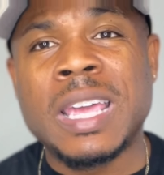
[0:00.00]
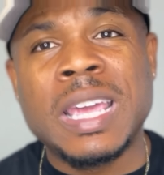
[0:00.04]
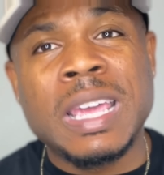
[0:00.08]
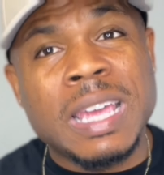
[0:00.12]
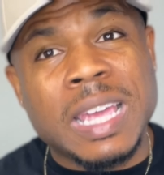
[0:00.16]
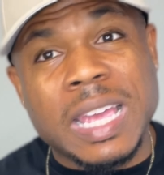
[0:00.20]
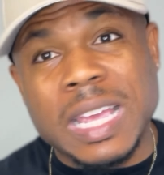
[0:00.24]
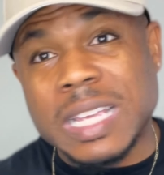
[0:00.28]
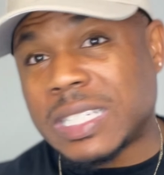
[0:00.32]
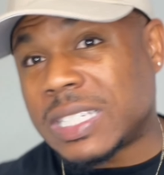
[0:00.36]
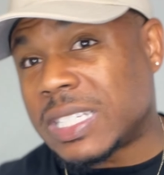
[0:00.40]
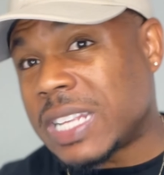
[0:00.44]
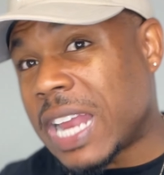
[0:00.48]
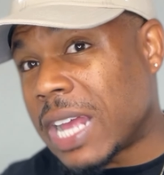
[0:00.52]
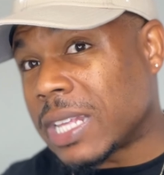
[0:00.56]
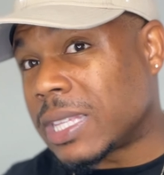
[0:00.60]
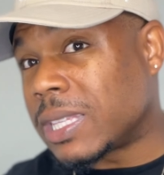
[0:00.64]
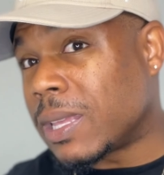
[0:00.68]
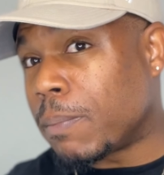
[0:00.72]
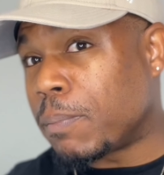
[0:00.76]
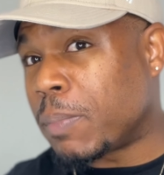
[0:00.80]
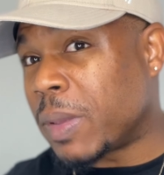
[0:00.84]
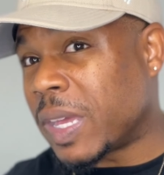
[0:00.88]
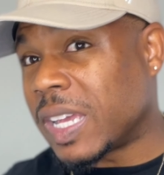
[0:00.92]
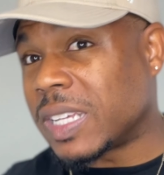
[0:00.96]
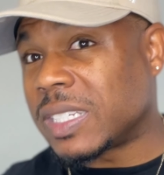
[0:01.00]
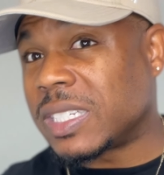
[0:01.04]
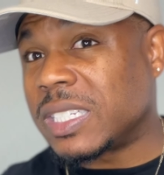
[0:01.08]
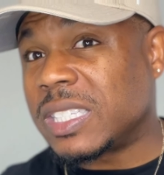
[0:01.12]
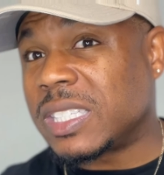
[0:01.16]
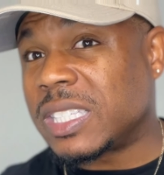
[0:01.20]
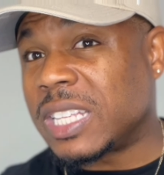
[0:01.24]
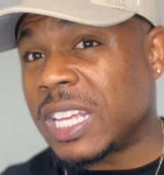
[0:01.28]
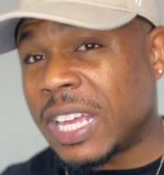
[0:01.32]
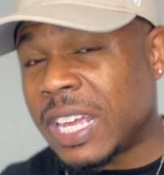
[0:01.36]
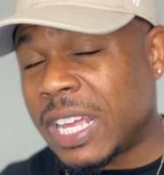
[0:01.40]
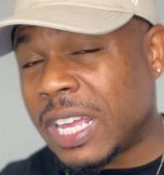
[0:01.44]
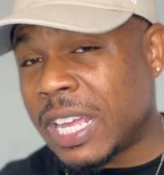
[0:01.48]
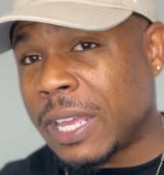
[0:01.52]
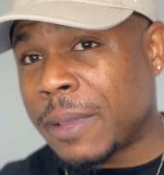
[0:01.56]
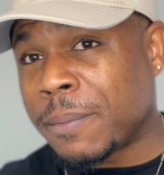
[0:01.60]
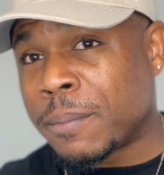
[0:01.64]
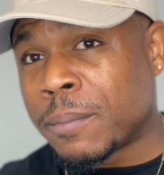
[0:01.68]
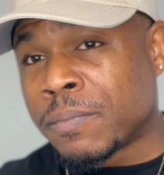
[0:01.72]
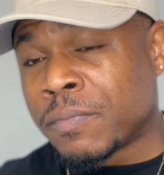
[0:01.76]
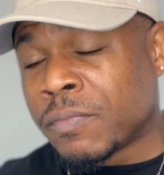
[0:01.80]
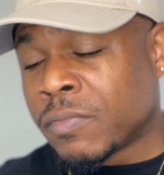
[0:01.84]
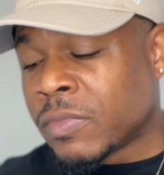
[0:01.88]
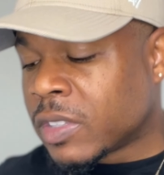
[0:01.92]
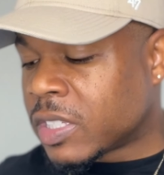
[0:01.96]
It's not the best
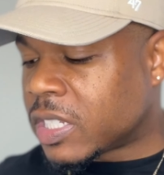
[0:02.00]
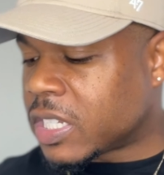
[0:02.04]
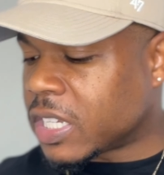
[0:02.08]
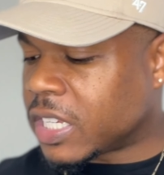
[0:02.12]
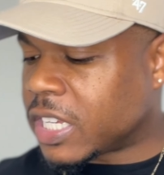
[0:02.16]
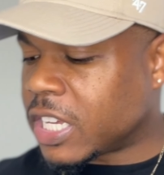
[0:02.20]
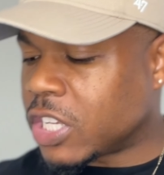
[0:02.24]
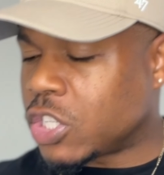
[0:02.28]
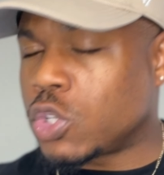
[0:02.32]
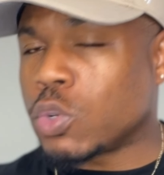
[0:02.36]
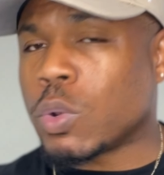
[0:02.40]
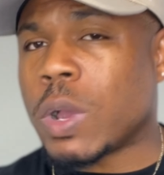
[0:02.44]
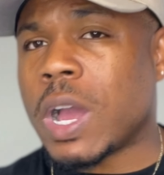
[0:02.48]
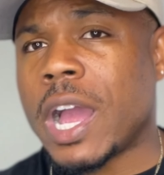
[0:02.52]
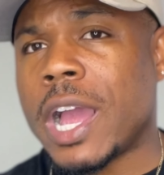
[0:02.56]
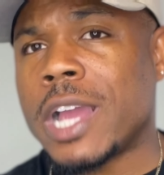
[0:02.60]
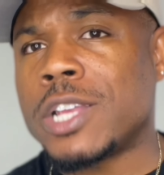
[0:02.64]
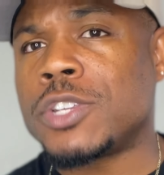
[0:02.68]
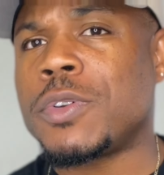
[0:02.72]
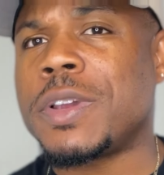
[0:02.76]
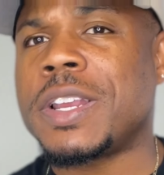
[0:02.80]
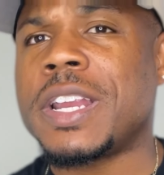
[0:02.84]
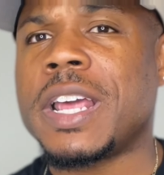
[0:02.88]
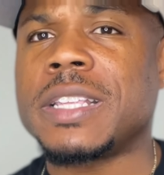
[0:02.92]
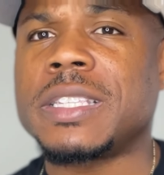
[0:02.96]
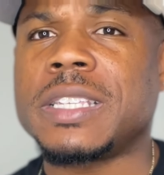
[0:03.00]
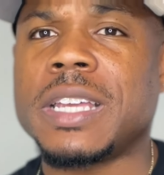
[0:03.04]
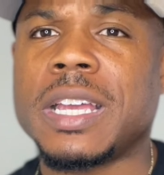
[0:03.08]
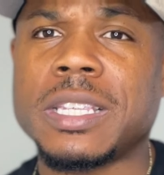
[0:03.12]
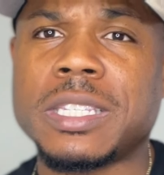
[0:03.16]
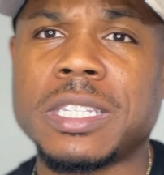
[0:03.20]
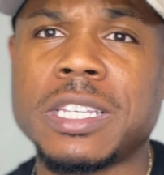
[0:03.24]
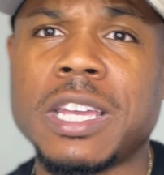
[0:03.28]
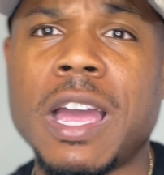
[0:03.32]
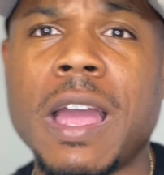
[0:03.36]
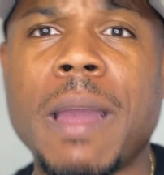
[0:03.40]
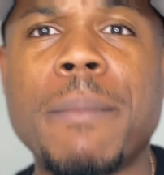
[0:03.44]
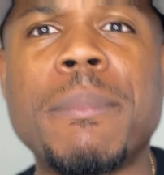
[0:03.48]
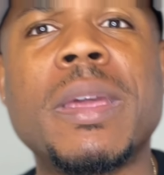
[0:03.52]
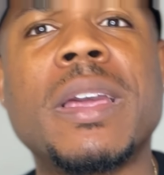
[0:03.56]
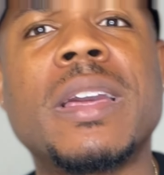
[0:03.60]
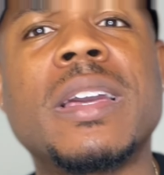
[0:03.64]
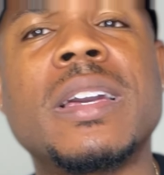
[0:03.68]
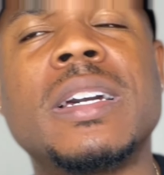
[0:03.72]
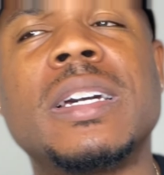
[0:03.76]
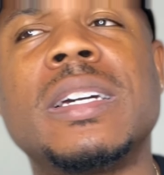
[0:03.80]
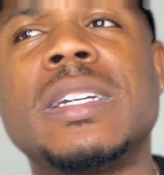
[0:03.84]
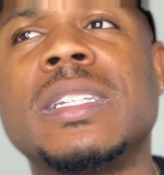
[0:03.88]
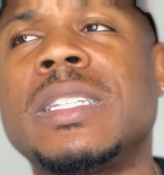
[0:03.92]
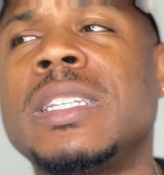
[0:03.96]
thing to get you hydrated at that time
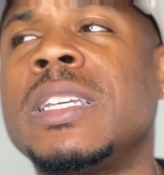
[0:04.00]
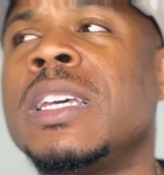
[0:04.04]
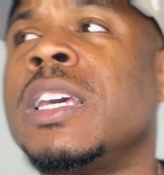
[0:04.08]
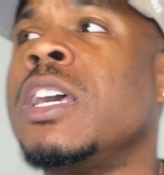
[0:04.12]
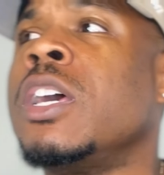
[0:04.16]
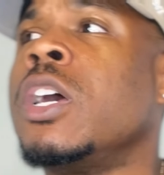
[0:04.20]
because